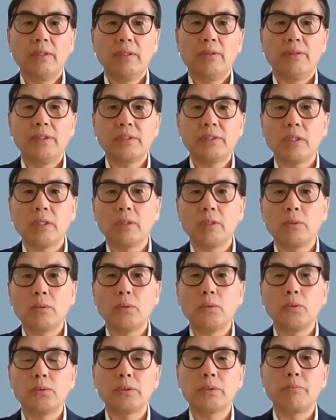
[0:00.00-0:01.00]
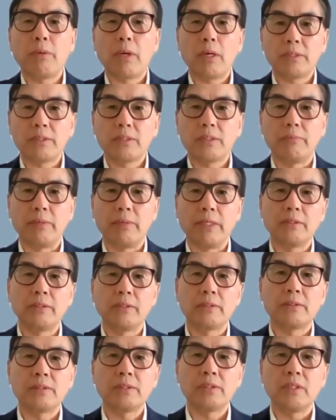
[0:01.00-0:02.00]
This includes
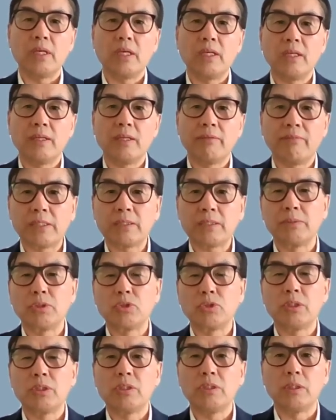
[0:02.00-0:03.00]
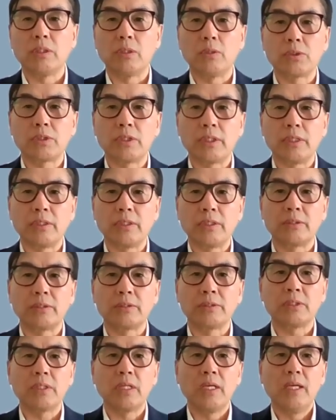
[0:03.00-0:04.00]
policymakers, investment treaty
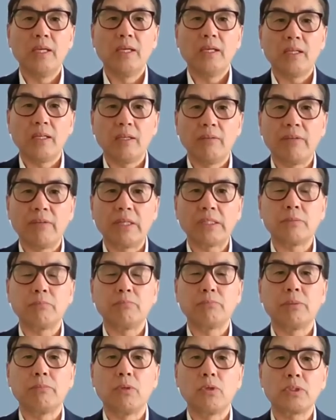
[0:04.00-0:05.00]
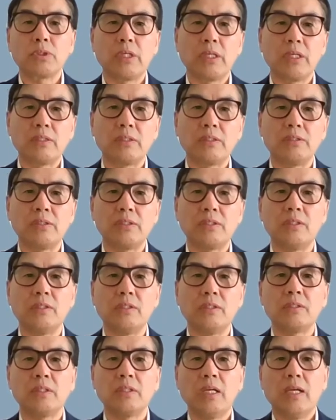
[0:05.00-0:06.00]
negotiators, investment promotion
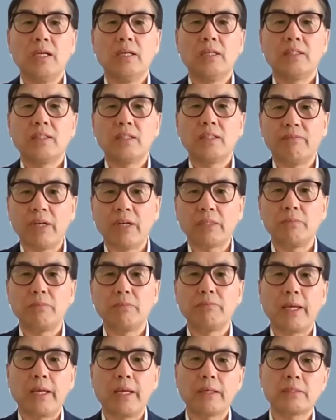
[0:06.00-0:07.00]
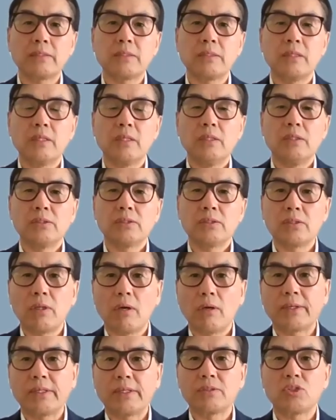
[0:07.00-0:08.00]
agencies, development banks,
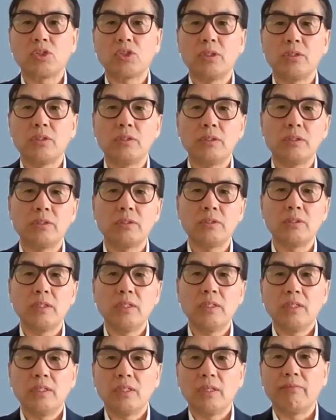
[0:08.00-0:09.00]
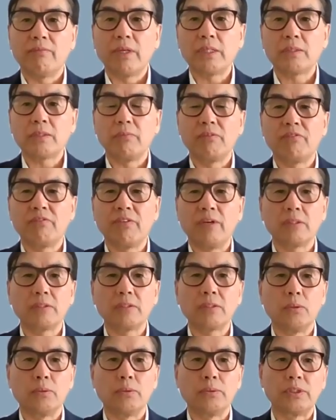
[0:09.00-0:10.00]
stock exchanges, investment
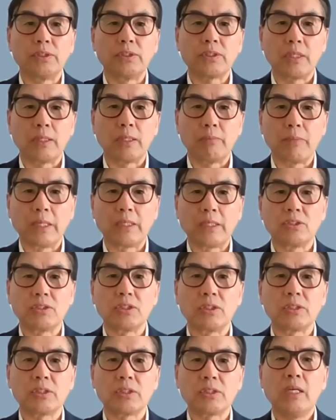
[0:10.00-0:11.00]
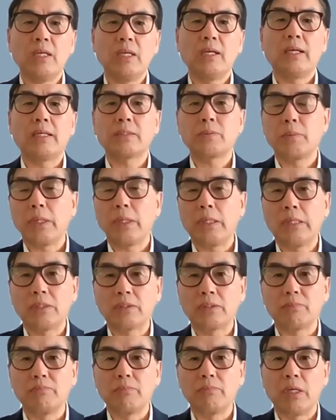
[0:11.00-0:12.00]
funds owners and managers, as well
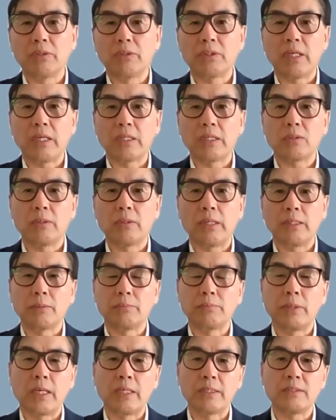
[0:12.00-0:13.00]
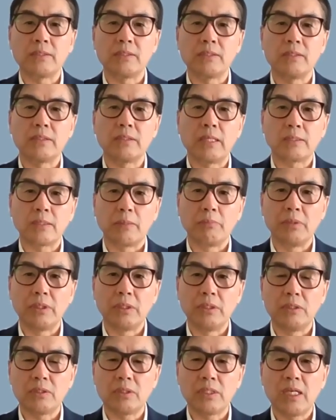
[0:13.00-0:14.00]
as multinational enterprises,
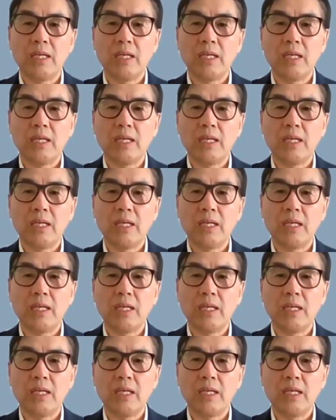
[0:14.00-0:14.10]
SMEs,